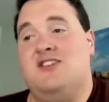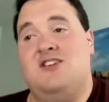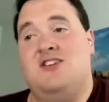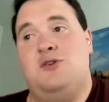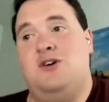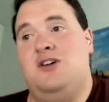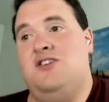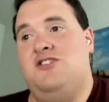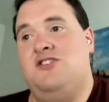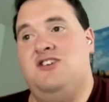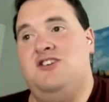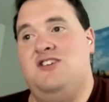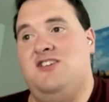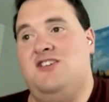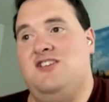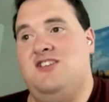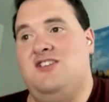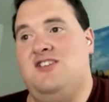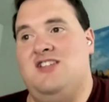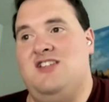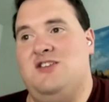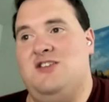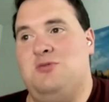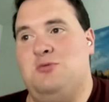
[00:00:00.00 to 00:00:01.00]
a
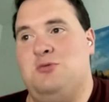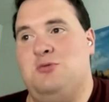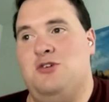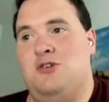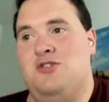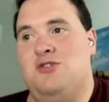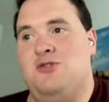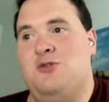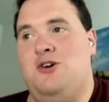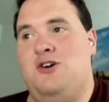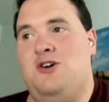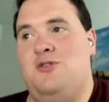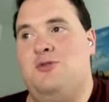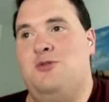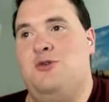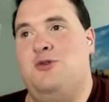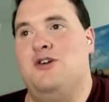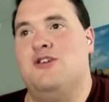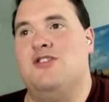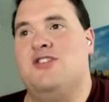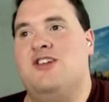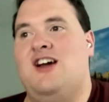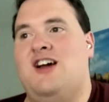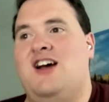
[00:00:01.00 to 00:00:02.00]
question that's worth
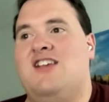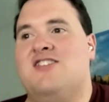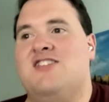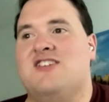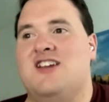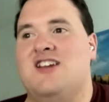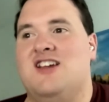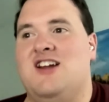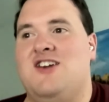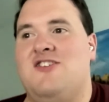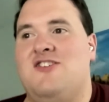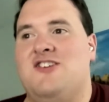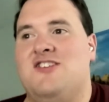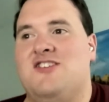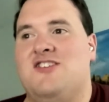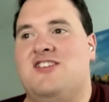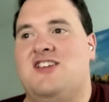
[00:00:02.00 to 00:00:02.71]
worth asking. I would